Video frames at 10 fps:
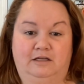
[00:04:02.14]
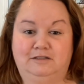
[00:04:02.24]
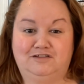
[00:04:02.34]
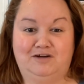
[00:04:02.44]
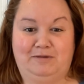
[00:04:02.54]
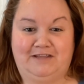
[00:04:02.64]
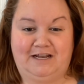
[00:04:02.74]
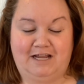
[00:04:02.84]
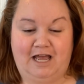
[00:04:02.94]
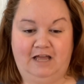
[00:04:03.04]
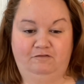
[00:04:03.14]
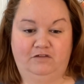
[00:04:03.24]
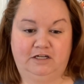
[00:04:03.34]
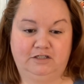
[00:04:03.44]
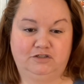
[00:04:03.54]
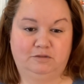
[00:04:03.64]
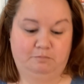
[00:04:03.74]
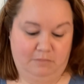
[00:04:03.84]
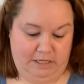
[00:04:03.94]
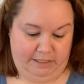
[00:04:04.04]
sorry about that. I finished
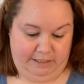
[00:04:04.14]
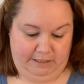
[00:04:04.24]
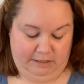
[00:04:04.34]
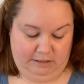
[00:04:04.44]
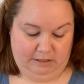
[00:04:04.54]
my